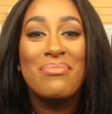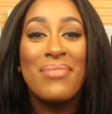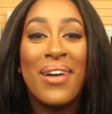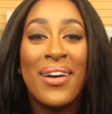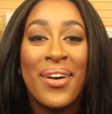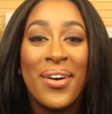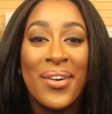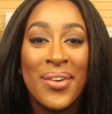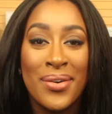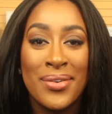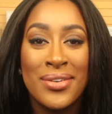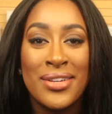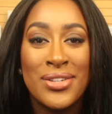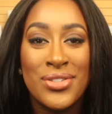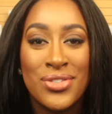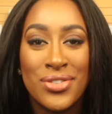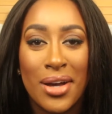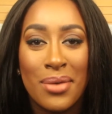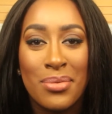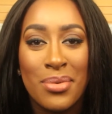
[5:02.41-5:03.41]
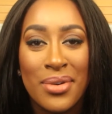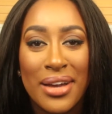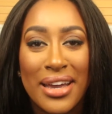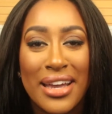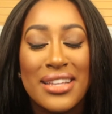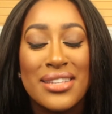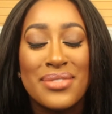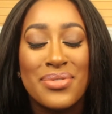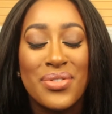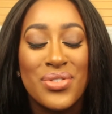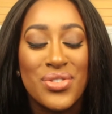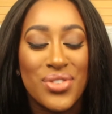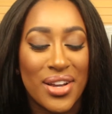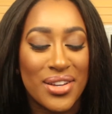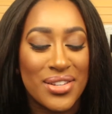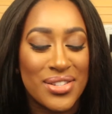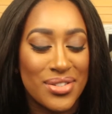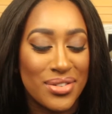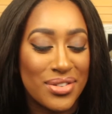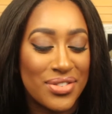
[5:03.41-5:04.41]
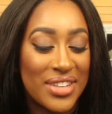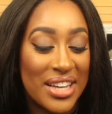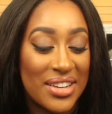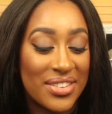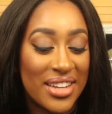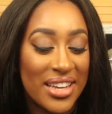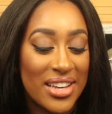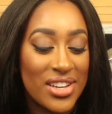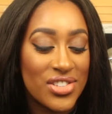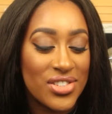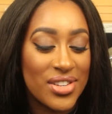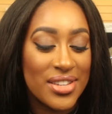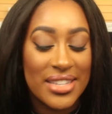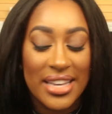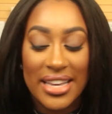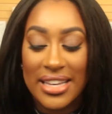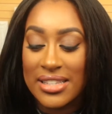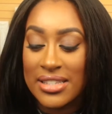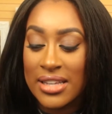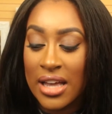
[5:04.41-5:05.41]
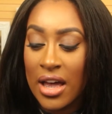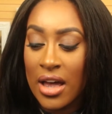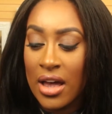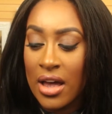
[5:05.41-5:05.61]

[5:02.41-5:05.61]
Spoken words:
My only trouble is with drugstore foundations is